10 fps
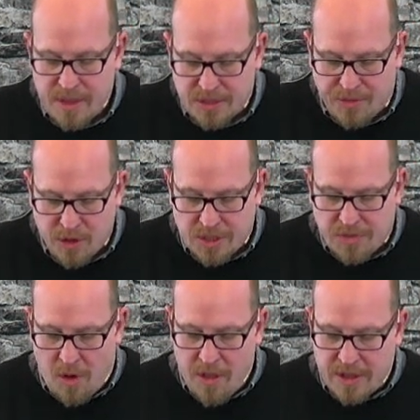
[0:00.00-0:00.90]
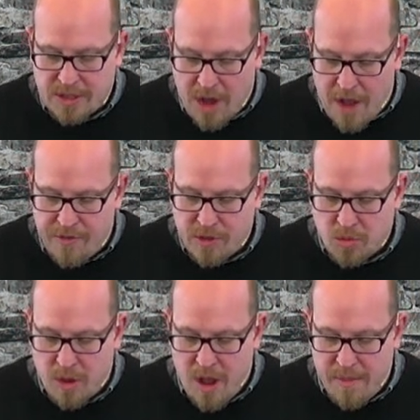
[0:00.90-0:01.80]
this, first of all, that
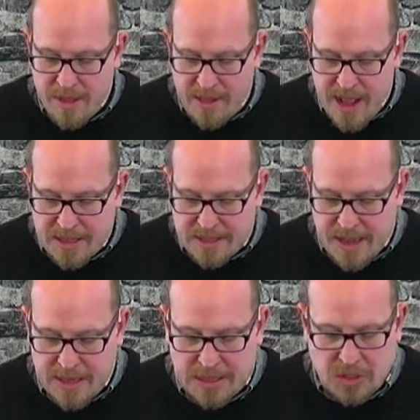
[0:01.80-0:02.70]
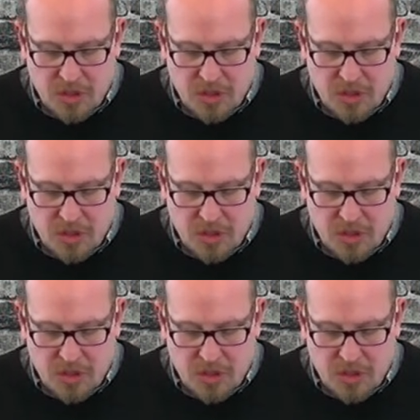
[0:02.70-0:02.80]
scoffers will come in the last days,